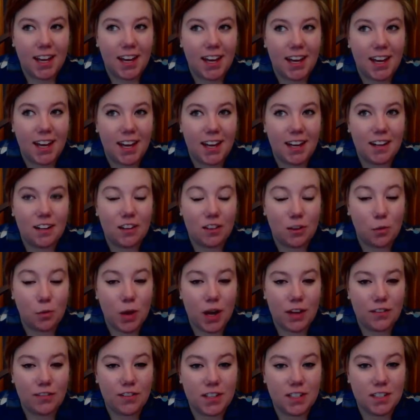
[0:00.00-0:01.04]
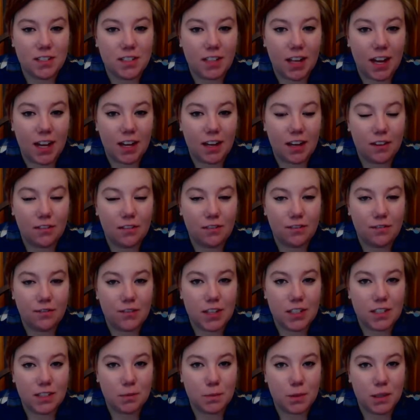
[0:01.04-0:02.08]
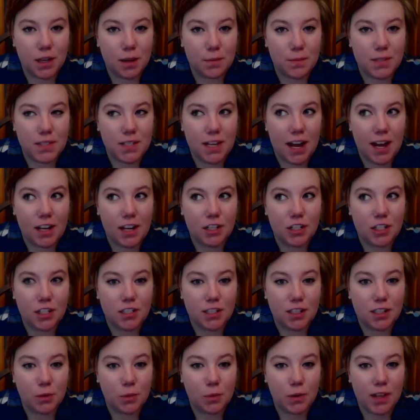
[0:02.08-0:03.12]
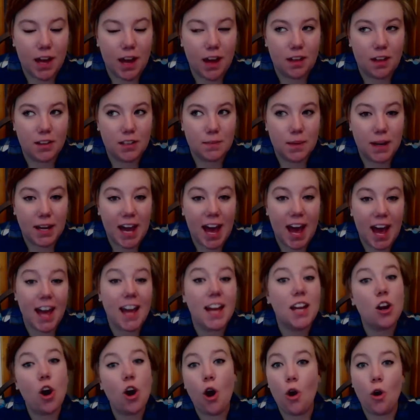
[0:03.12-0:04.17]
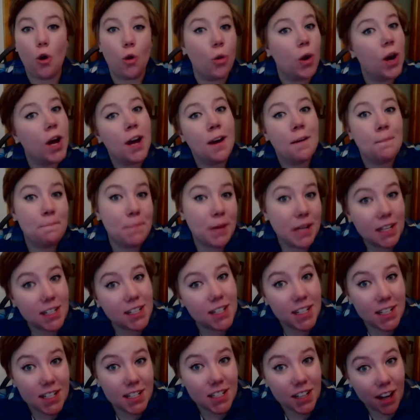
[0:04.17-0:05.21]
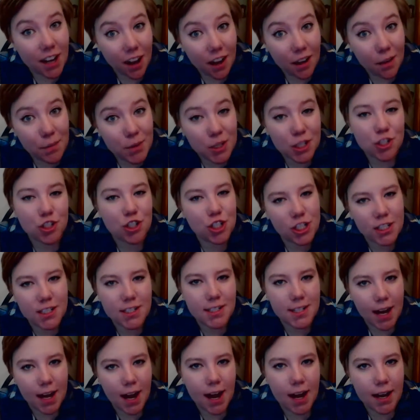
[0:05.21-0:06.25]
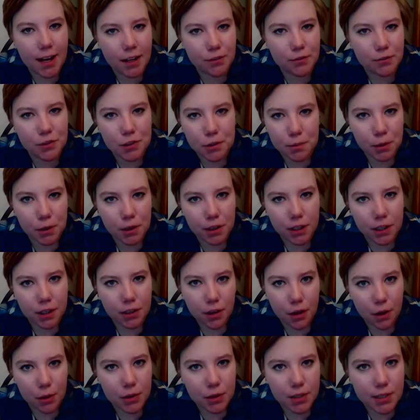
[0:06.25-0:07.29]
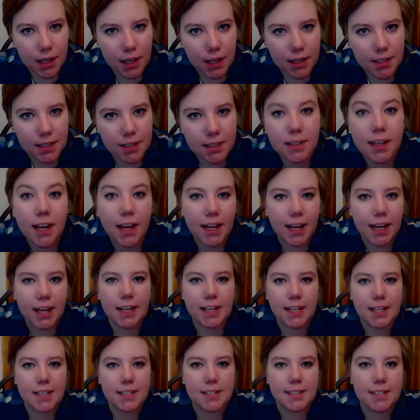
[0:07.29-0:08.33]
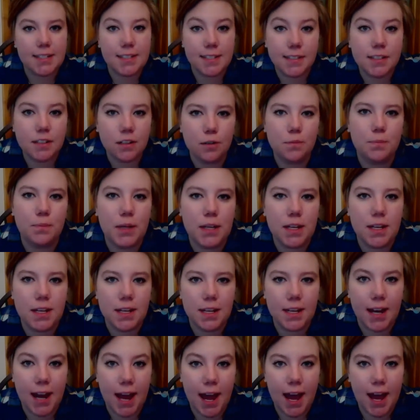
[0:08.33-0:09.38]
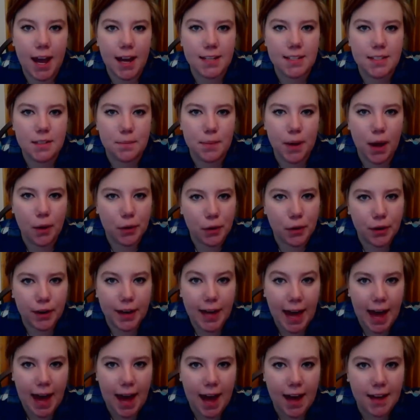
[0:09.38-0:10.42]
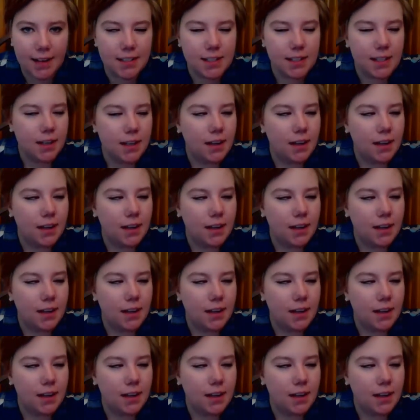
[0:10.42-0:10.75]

And the wife is, like, visibly upset. She's like, where the hell is my cat? And, oh, BT dubs, she's dying of tuberculosis, like, and he's still being an ass about her cat.